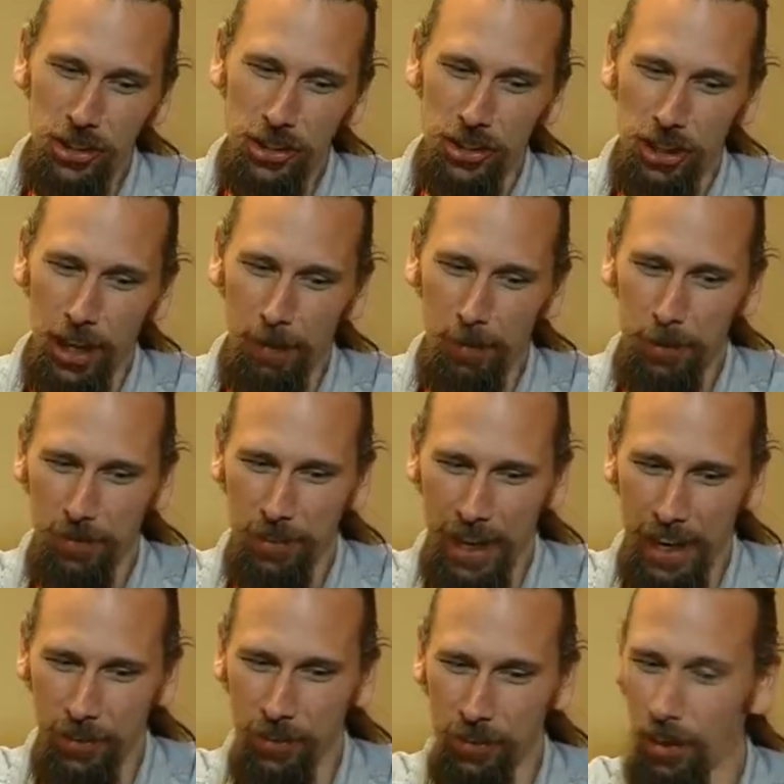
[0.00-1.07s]
types of
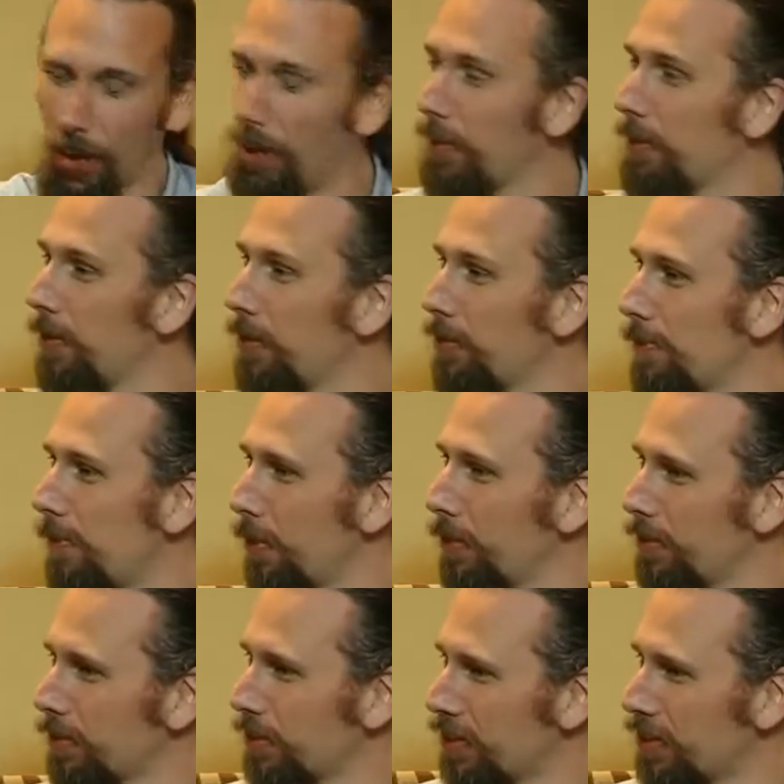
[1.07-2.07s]
tests are the most important?